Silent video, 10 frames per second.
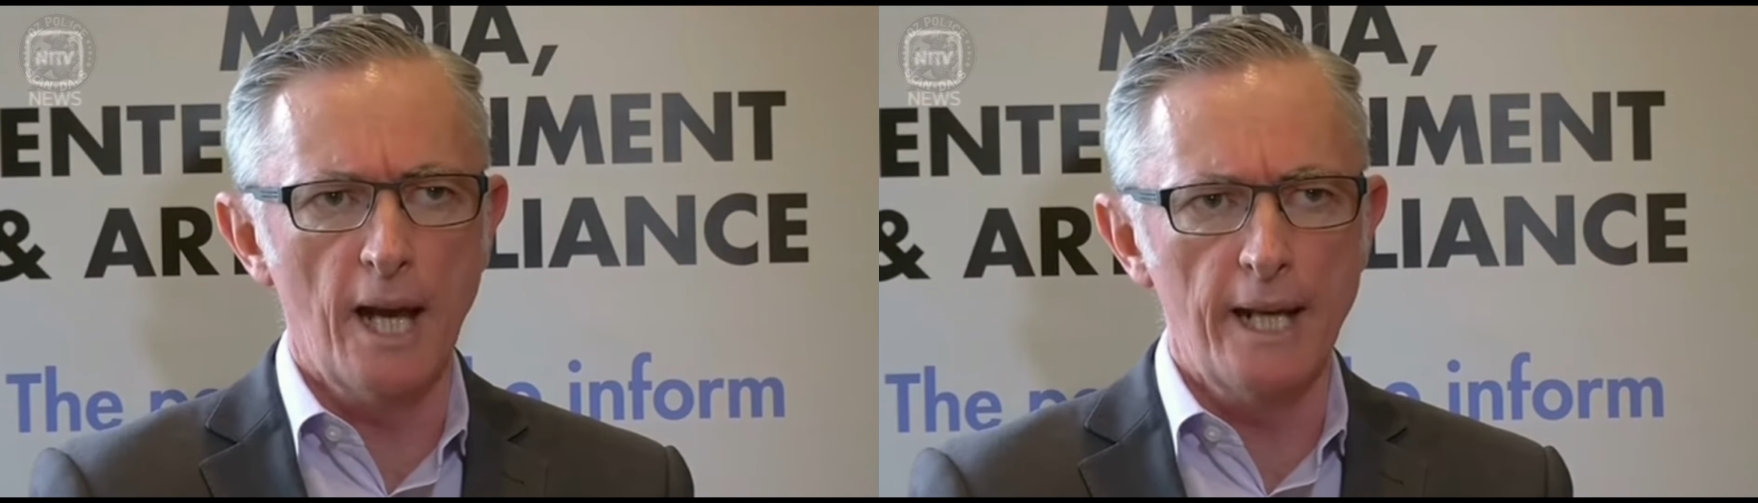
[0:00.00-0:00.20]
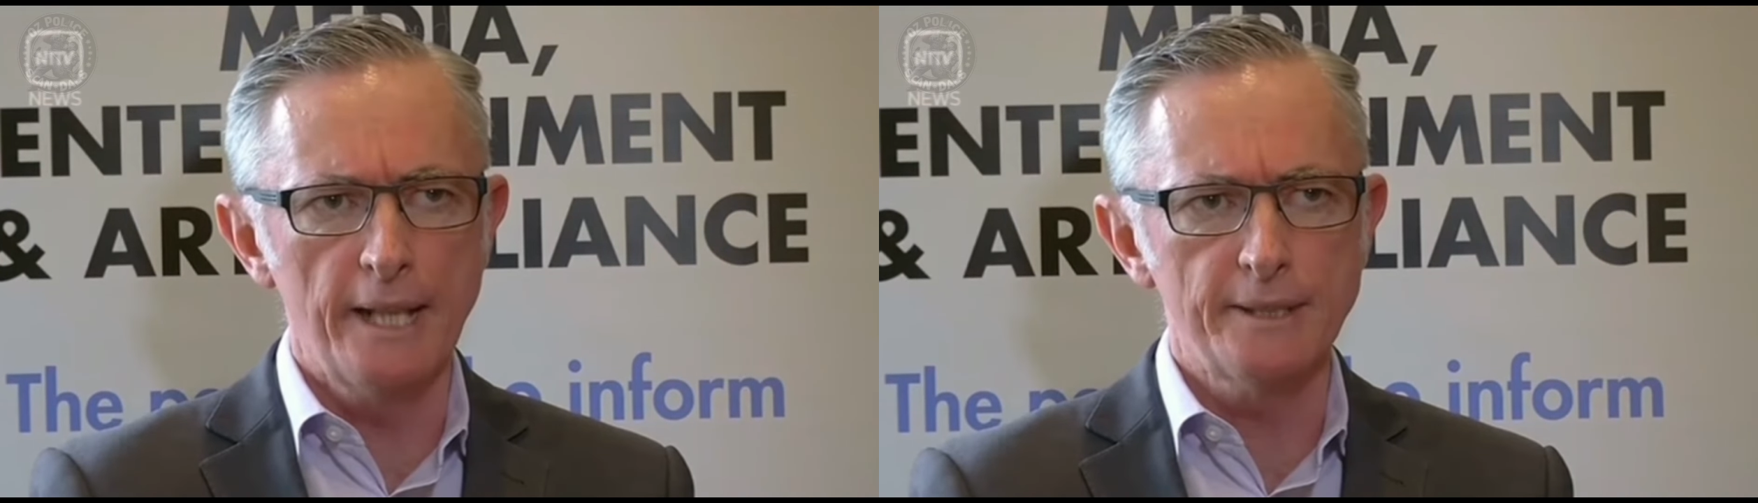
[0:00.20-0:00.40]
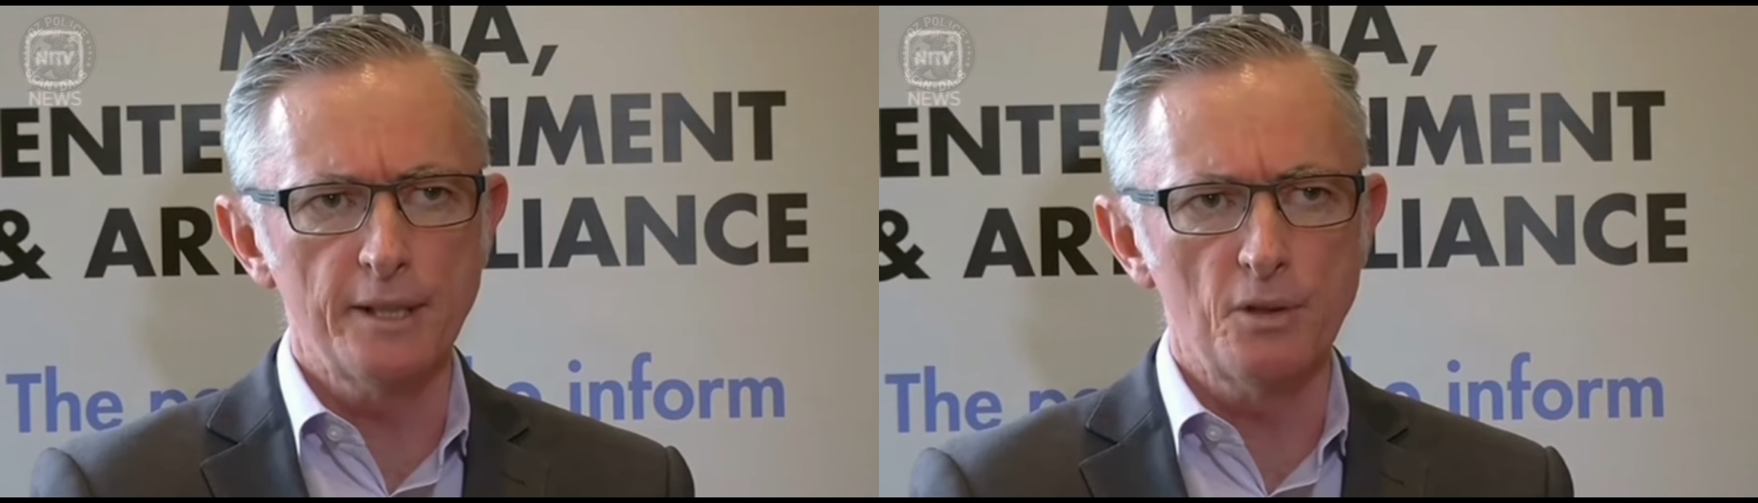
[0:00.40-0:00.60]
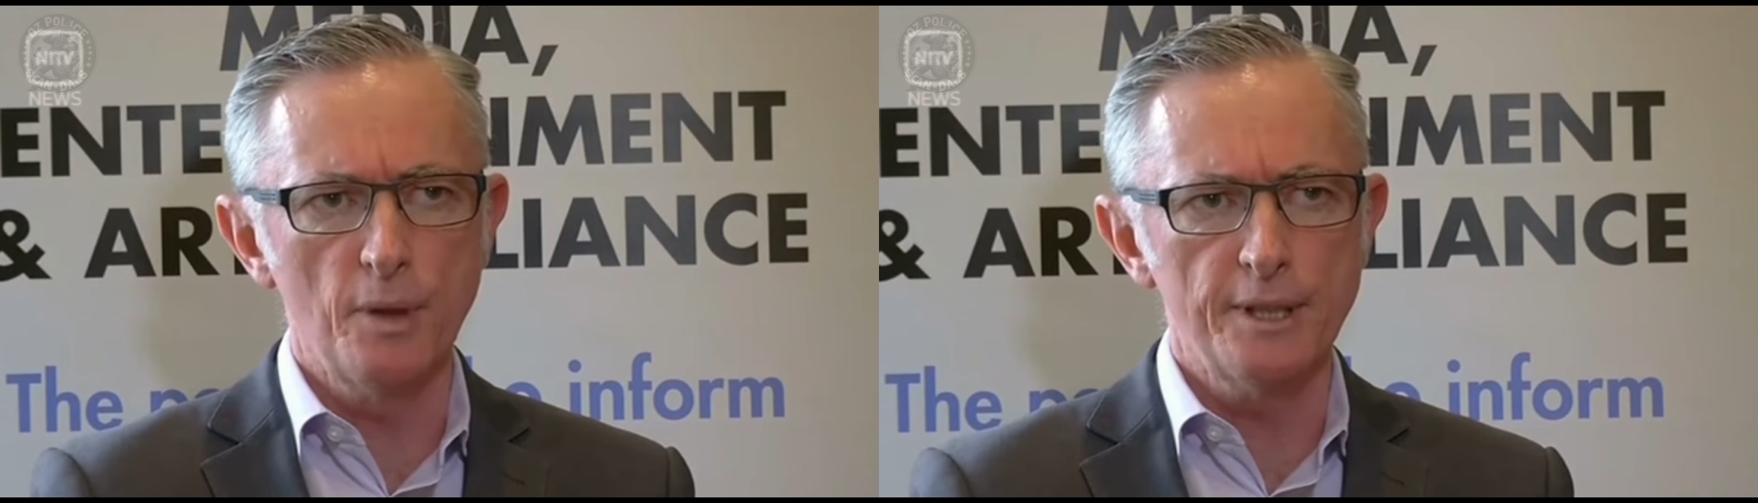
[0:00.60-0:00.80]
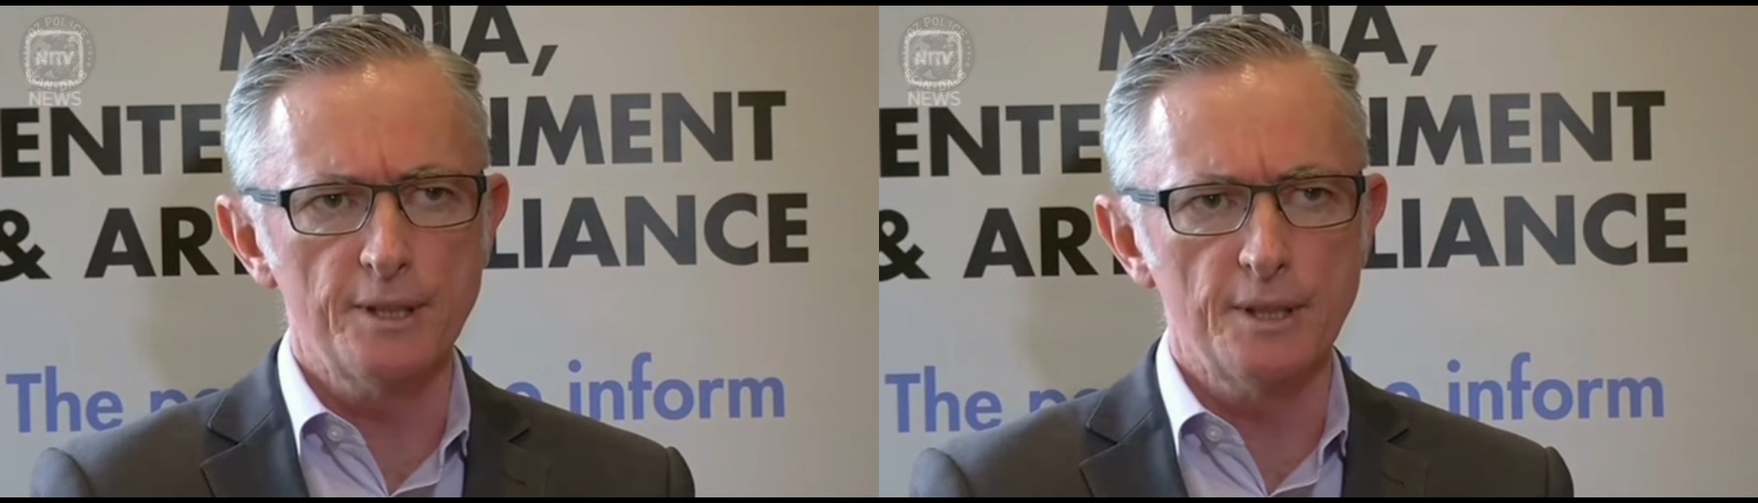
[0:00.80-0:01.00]
unanswered
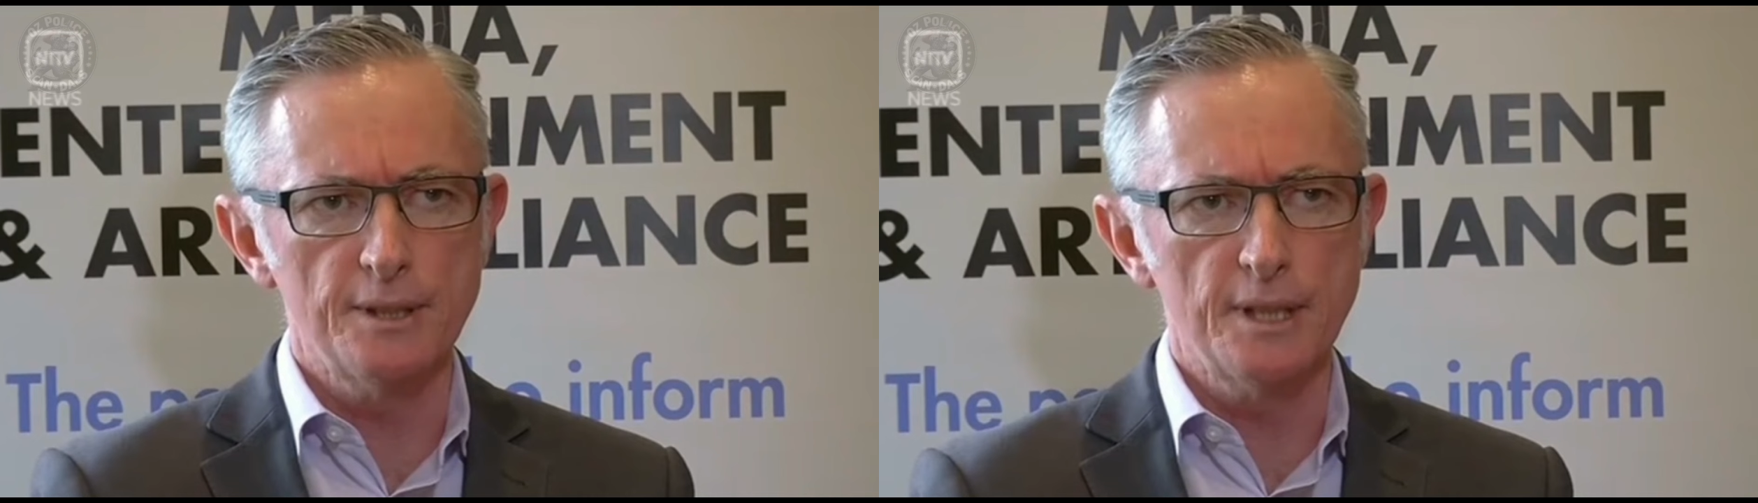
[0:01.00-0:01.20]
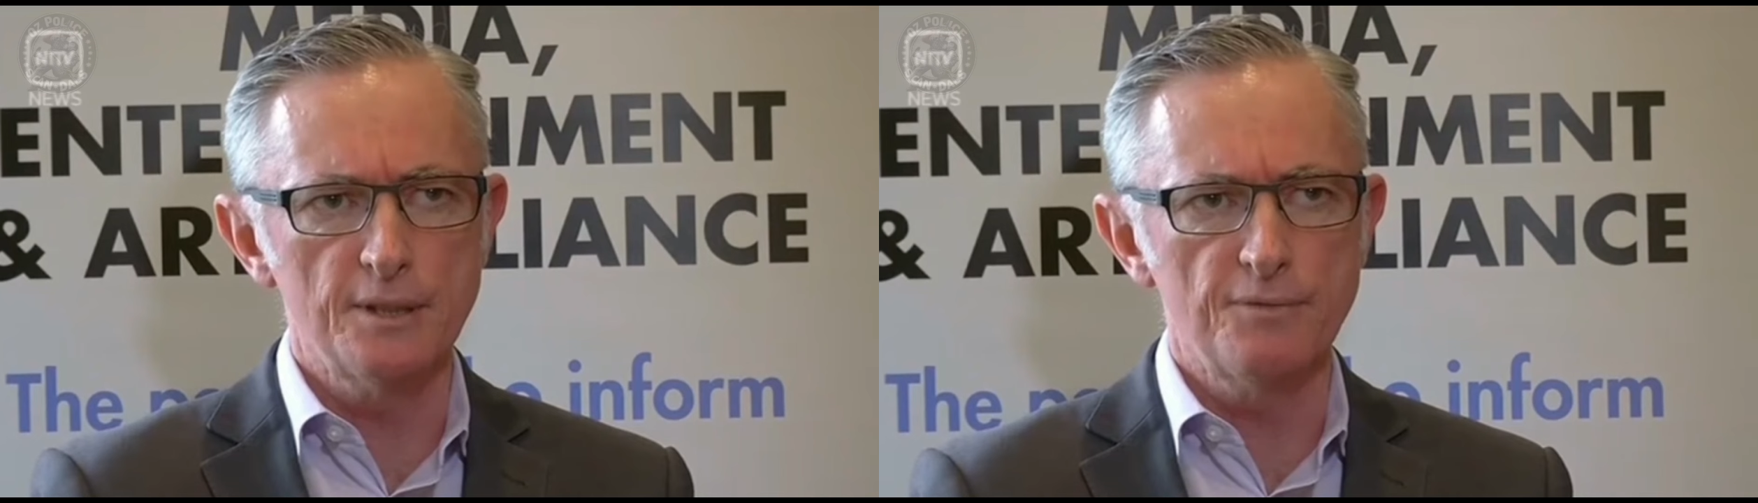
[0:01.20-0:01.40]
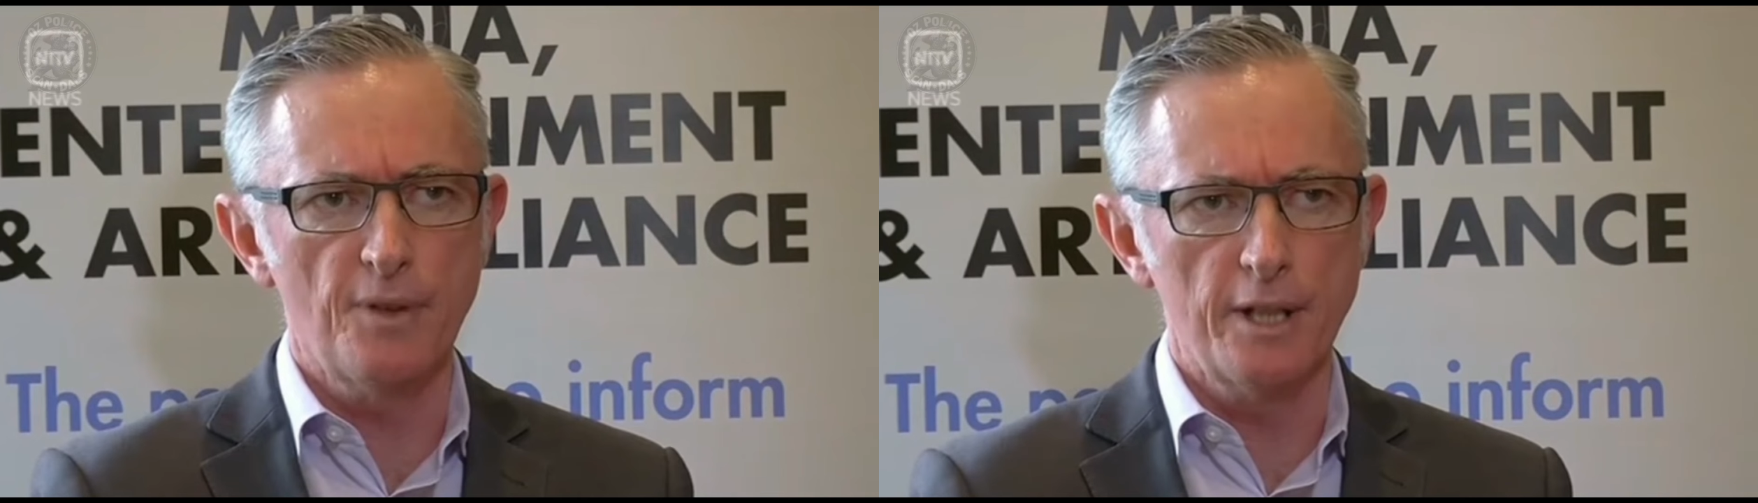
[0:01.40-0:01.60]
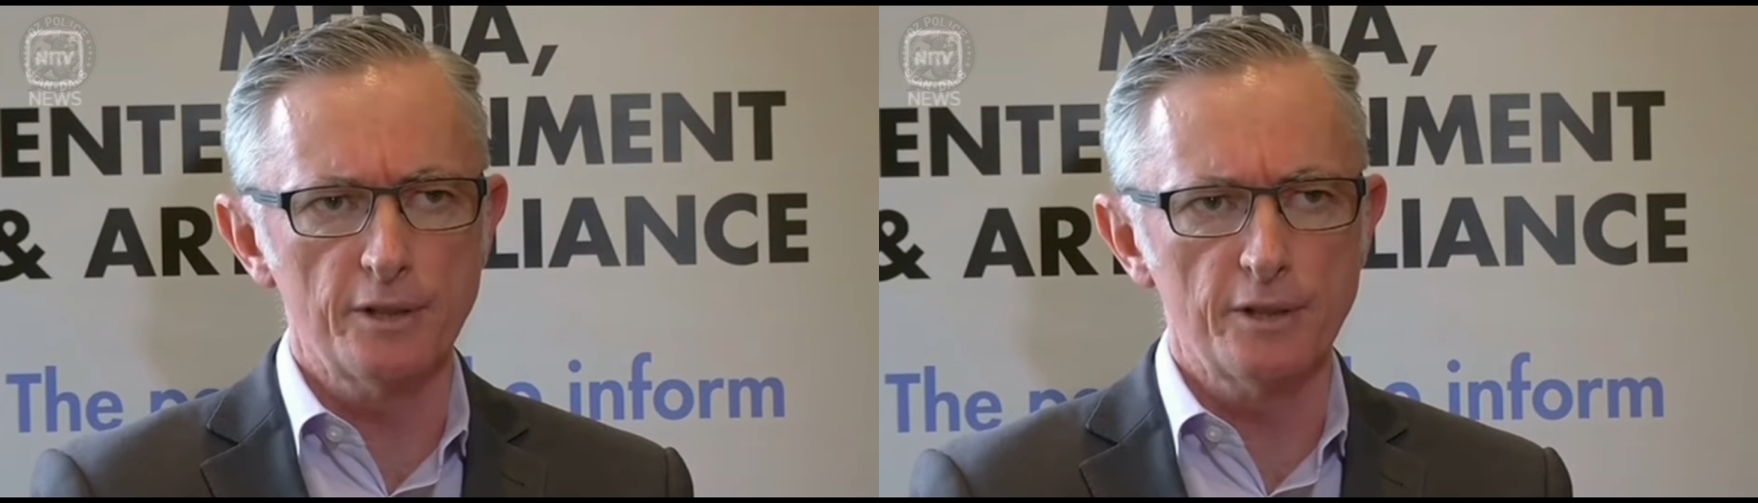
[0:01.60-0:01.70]
questions as far